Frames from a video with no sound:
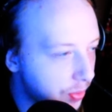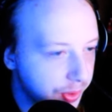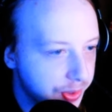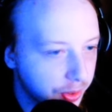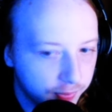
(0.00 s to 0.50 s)
wrong with
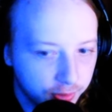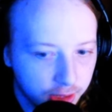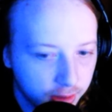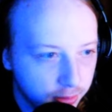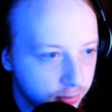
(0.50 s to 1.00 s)
the server
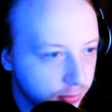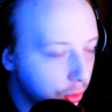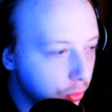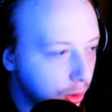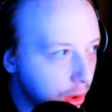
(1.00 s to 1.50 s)
right now?
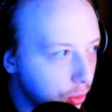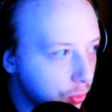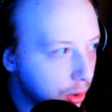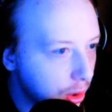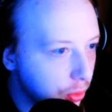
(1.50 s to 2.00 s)
Go, go,
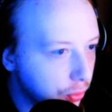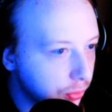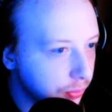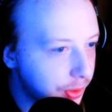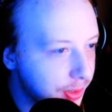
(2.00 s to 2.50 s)

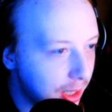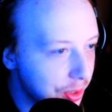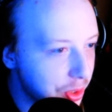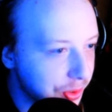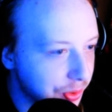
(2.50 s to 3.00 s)
go. These
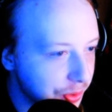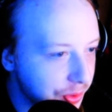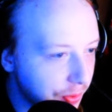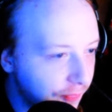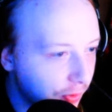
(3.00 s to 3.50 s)
contracts are just
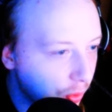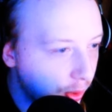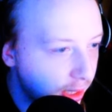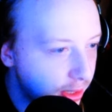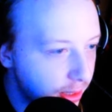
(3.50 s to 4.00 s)
so far
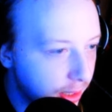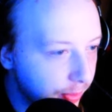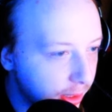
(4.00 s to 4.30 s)
away today,